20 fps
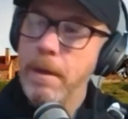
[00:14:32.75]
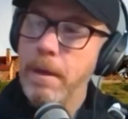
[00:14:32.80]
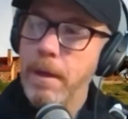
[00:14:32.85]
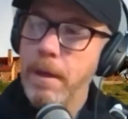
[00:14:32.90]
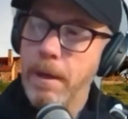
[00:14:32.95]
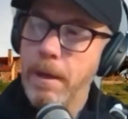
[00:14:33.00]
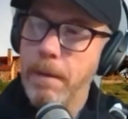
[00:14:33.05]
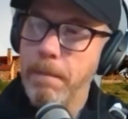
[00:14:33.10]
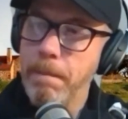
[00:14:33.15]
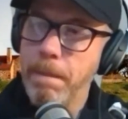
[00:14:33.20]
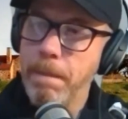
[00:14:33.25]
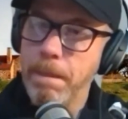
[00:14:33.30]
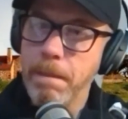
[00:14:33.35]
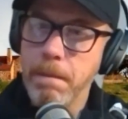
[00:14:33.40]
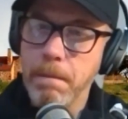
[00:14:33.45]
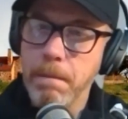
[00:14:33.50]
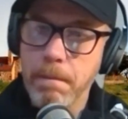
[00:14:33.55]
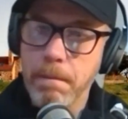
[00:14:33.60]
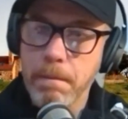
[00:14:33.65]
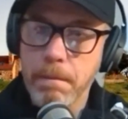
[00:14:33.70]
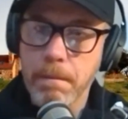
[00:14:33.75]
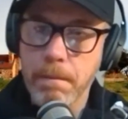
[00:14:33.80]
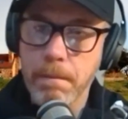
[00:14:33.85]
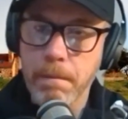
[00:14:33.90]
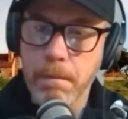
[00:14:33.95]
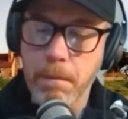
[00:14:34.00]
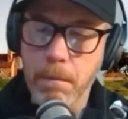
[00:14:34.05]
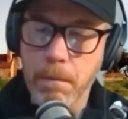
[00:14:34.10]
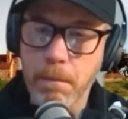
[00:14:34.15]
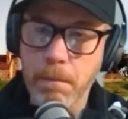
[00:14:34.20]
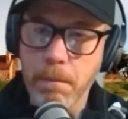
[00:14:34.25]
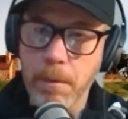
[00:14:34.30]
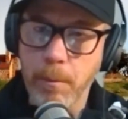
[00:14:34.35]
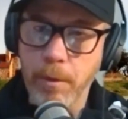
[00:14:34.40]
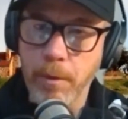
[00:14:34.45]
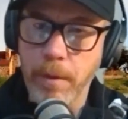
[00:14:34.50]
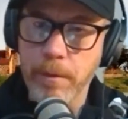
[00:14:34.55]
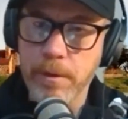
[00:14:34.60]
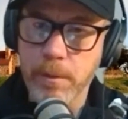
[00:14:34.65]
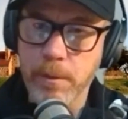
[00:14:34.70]
the
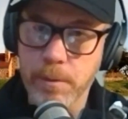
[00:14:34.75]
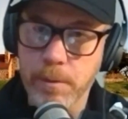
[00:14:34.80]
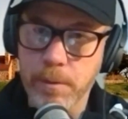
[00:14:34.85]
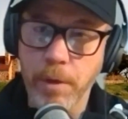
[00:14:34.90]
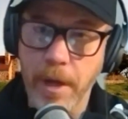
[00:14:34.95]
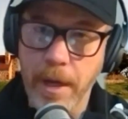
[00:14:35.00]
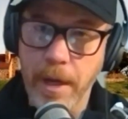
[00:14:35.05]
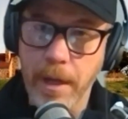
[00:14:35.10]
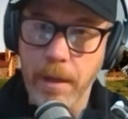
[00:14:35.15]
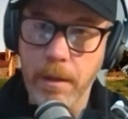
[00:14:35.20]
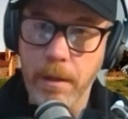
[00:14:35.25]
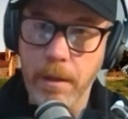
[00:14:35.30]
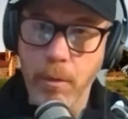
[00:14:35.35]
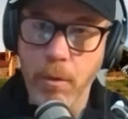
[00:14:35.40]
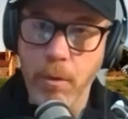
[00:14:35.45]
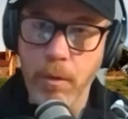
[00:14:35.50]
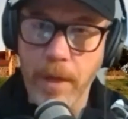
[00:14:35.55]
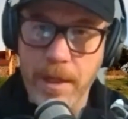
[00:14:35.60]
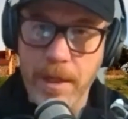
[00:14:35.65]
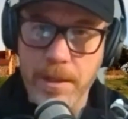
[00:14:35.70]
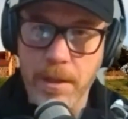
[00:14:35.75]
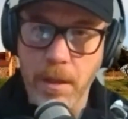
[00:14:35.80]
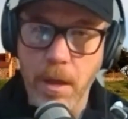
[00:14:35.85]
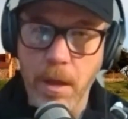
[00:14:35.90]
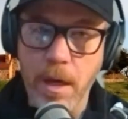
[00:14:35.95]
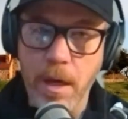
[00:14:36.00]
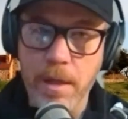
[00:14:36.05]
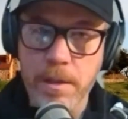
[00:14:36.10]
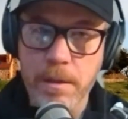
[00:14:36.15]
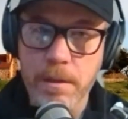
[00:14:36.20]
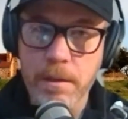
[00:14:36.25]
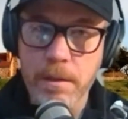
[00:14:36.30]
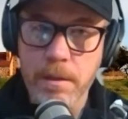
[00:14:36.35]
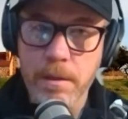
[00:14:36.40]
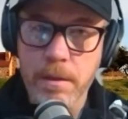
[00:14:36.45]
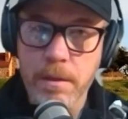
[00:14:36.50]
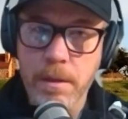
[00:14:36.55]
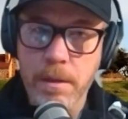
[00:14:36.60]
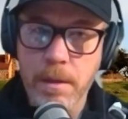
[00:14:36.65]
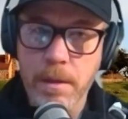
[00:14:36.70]
premise was playing the ball as it lies,
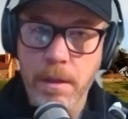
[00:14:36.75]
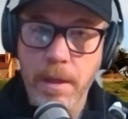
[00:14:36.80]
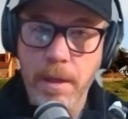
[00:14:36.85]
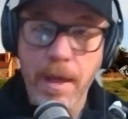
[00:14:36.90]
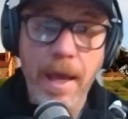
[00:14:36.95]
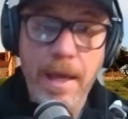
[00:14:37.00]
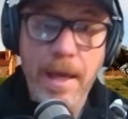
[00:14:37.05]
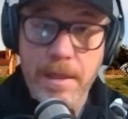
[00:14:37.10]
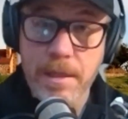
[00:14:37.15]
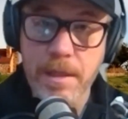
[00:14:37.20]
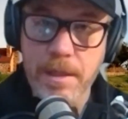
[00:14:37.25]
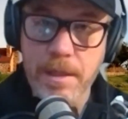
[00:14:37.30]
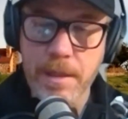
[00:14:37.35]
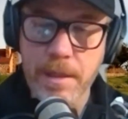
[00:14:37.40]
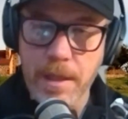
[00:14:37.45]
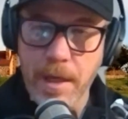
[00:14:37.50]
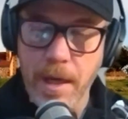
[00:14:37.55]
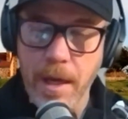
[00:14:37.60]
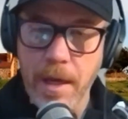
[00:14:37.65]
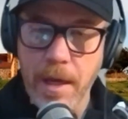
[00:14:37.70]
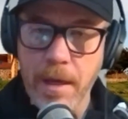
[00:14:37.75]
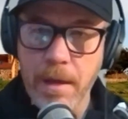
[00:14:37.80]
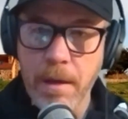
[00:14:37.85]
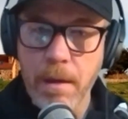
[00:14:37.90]
as it is today.